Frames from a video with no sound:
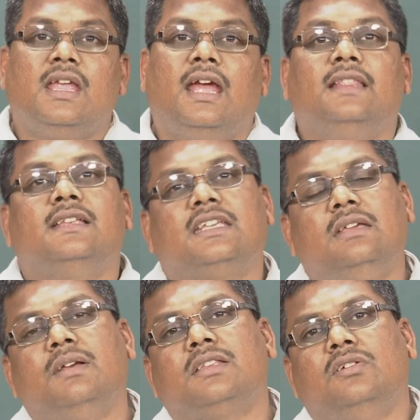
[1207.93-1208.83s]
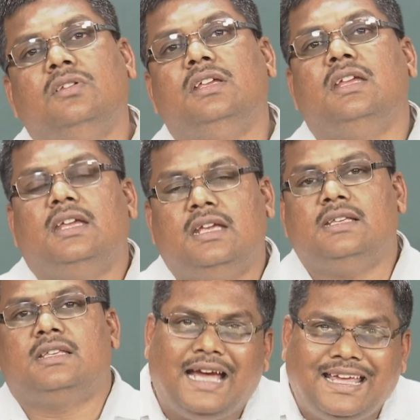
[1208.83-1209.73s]
And the schema theory
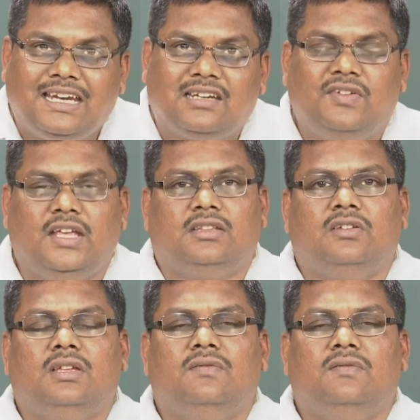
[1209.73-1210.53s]
is direct vague theory,